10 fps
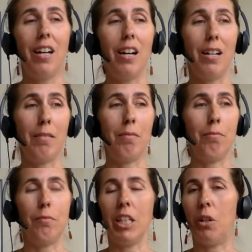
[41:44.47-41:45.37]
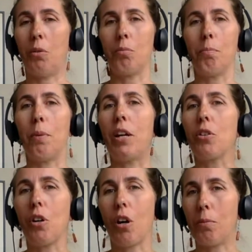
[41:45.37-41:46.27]
You know,
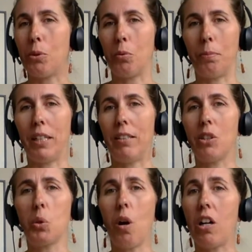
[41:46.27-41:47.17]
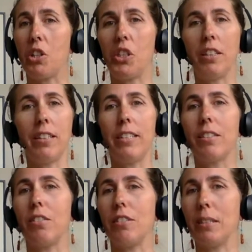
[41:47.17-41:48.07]
better carbs would be squash and
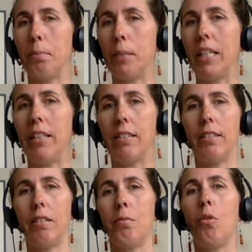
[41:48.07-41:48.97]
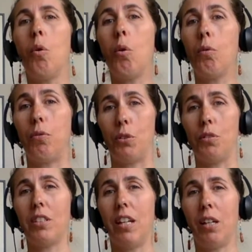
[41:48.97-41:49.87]
lentils and beans and whole
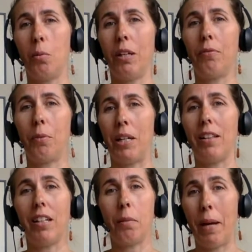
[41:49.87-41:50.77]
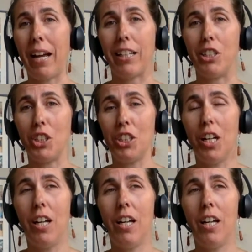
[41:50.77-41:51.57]
foods, staying away from anything to package.